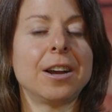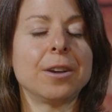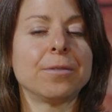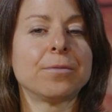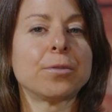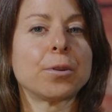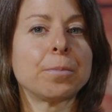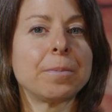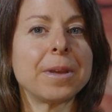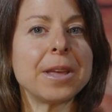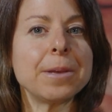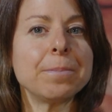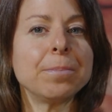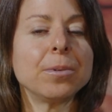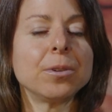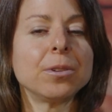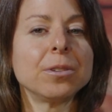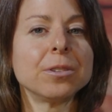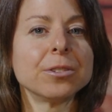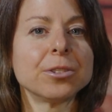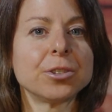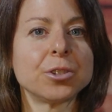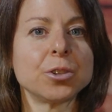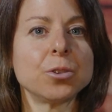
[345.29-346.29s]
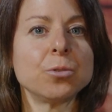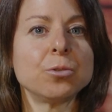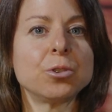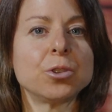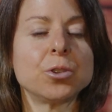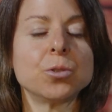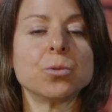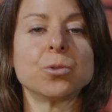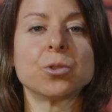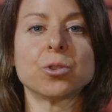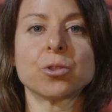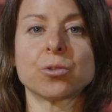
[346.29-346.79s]
for people due
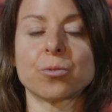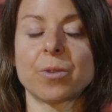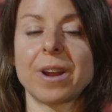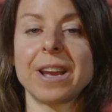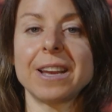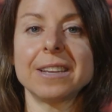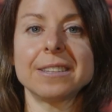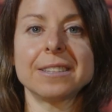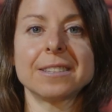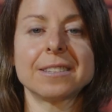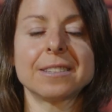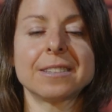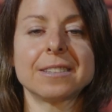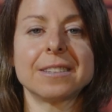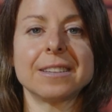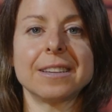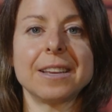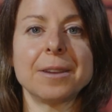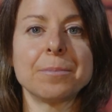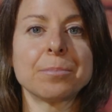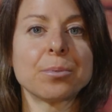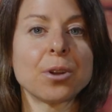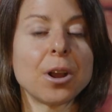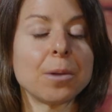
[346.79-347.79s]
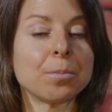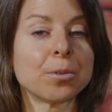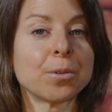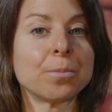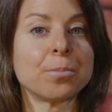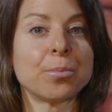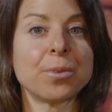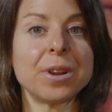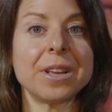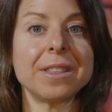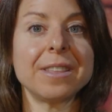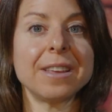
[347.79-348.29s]
to stress, improper
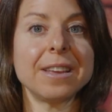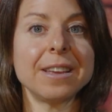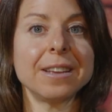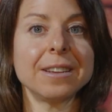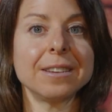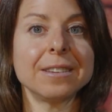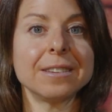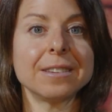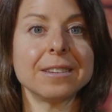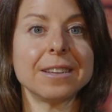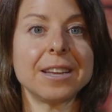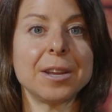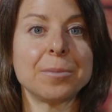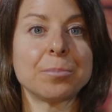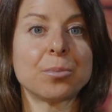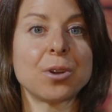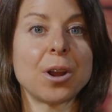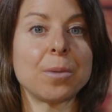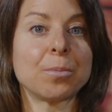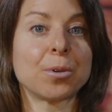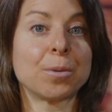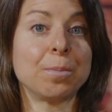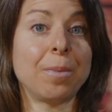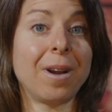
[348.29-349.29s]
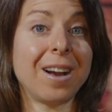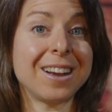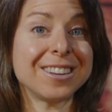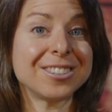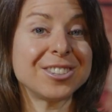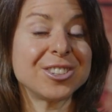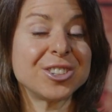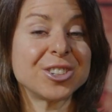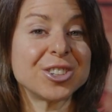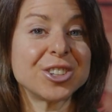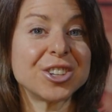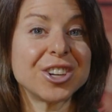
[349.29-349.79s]
breathing, improper
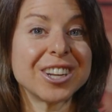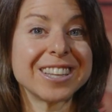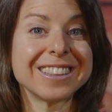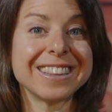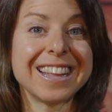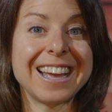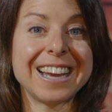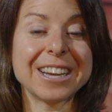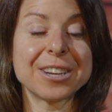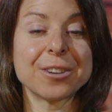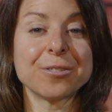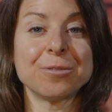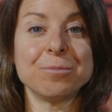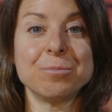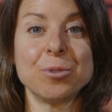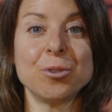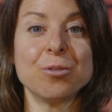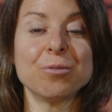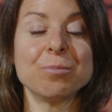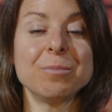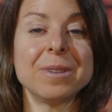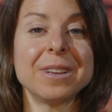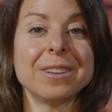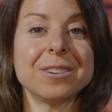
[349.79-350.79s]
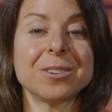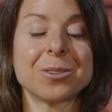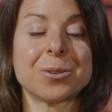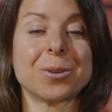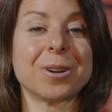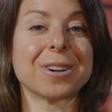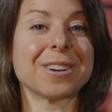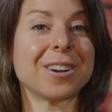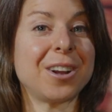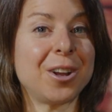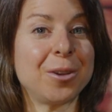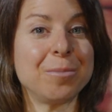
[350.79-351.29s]
posture, and lack of movement, or
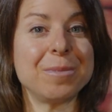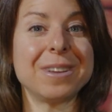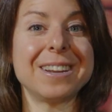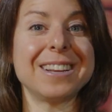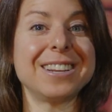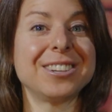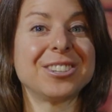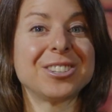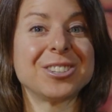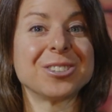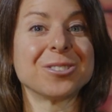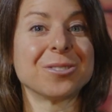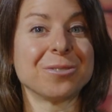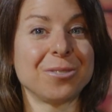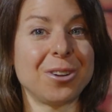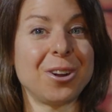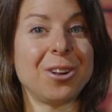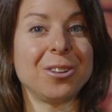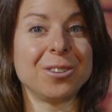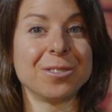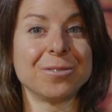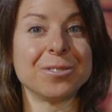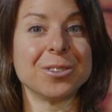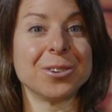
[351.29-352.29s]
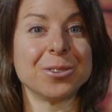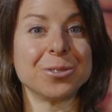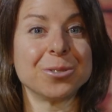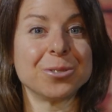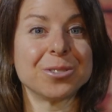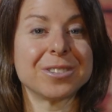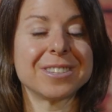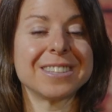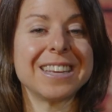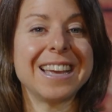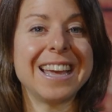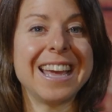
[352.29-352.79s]
a combination of all of those.